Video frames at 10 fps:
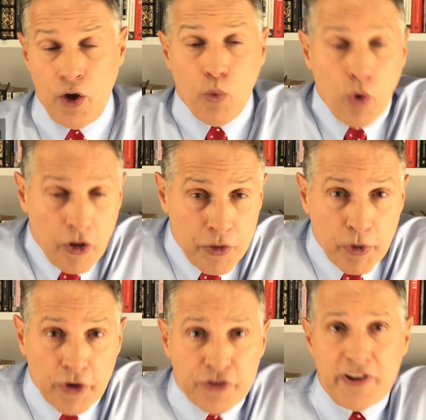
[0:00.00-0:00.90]
Will the
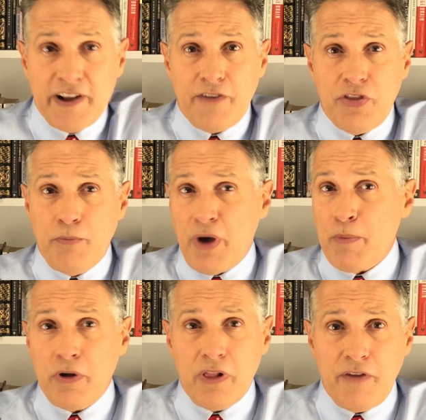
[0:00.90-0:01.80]
bursting of the
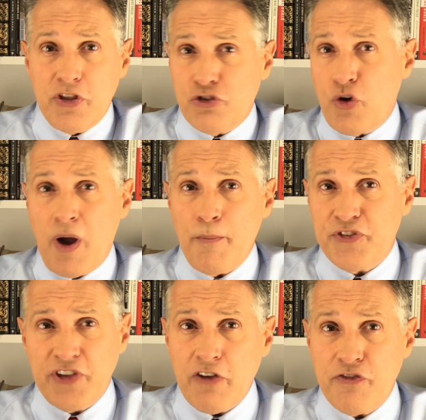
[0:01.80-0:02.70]
bubble of the Trump
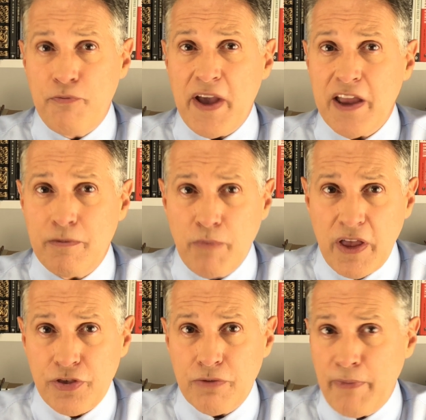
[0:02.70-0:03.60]
self-made
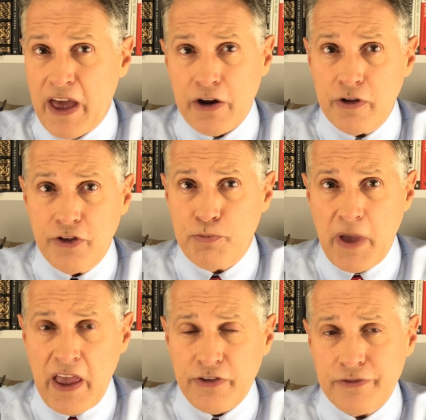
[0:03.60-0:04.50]
myth matter to his
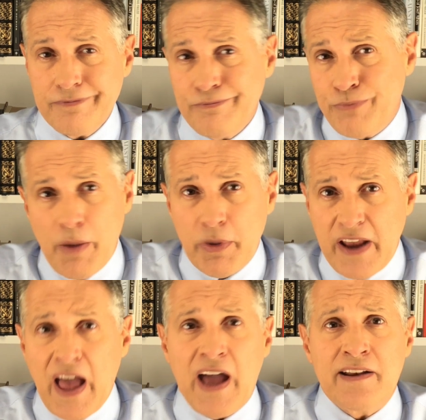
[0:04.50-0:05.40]
base? Probably
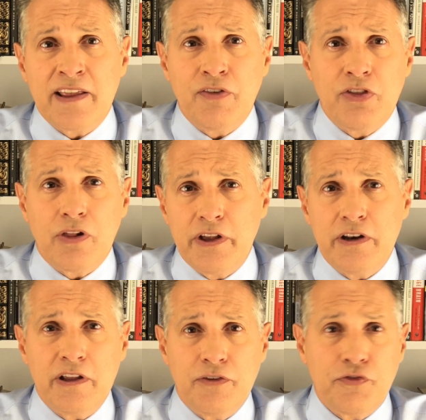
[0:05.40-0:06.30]
not, given the
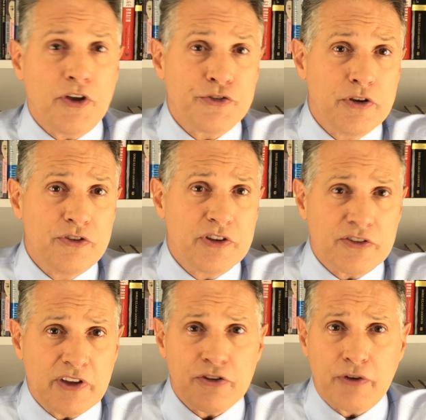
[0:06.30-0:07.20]
litany of falsehoods and
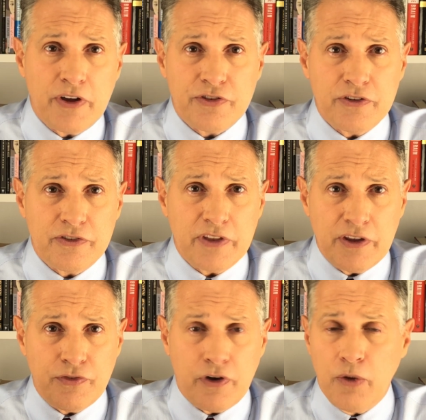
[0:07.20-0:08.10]
exaggerations
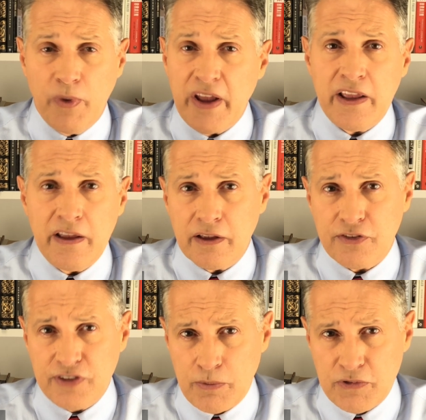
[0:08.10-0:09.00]
they've already
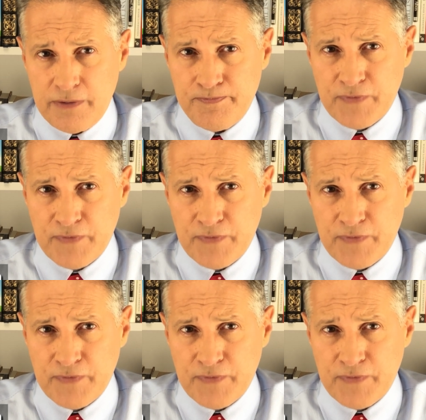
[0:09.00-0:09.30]
accepted.